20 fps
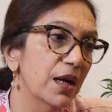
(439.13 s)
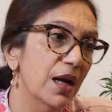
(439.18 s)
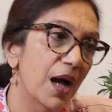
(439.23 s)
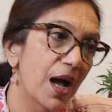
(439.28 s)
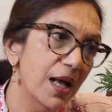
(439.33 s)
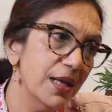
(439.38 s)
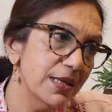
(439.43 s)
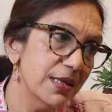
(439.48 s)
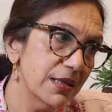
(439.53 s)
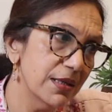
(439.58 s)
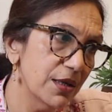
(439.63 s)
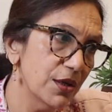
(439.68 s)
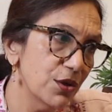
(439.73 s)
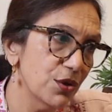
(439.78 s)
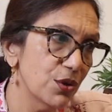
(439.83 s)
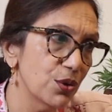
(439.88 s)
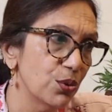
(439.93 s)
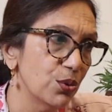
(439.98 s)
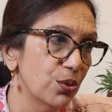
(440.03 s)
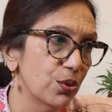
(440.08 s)
Answer
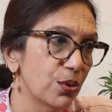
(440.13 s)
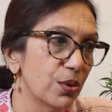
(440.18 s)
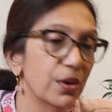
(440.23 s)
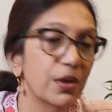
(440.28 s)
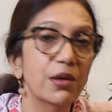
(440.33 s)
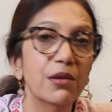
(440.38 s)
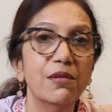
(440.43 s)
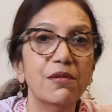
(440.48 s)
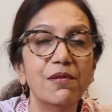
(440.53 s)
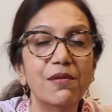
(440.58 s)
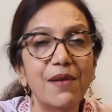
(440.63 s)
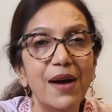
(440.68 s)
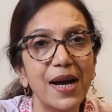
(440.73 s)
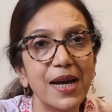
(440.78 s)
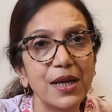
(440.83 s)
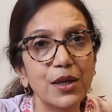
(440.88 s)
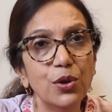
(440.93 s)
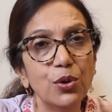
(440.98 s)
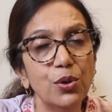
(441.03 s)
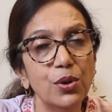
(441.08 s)
is no.
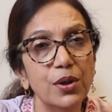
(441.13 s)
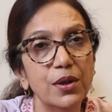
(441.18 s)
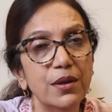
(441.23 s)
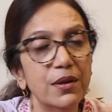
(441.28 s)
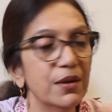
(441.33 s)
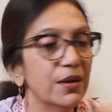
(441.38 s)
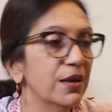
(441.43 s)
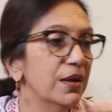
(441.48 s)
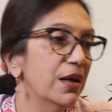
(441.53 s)
Why not?